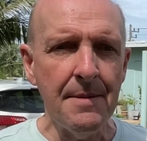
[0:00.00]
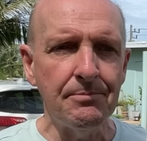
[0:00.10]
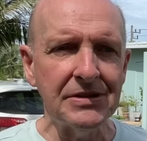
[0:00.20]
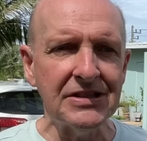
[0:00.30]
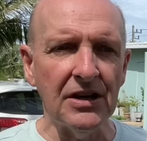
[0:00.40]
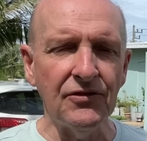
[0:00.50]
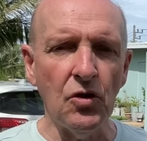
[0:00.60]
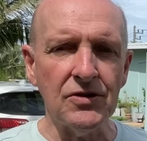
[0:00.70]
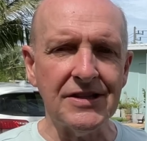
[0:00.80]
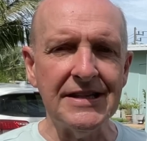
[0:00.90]
But of
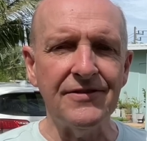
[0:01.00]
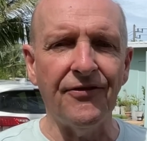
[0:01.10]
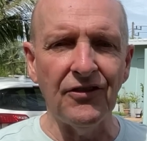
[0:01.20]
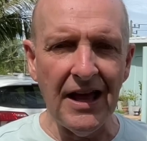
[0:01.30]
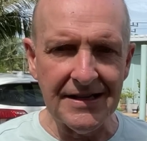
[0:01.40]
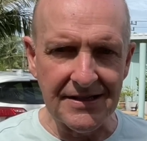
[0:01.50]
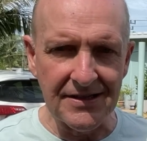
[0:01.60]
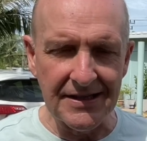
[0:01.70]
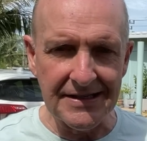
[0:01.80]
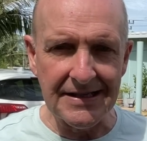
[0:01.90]
course, these floods
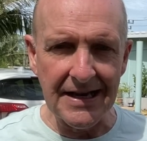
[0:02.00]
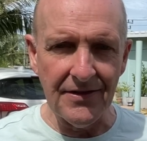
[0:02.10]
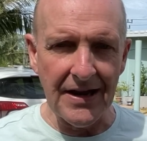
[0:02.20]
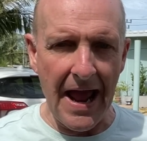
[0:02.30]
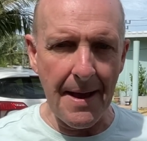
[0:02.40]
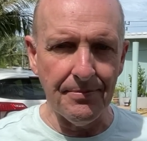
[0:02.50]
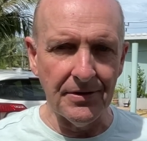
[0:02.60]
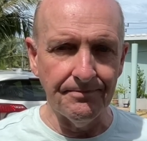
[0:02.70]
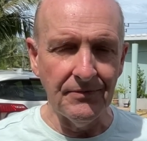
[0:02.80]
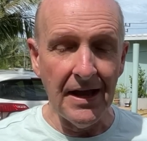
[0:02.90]
that
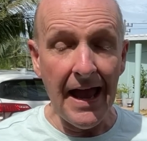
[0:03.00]
happen,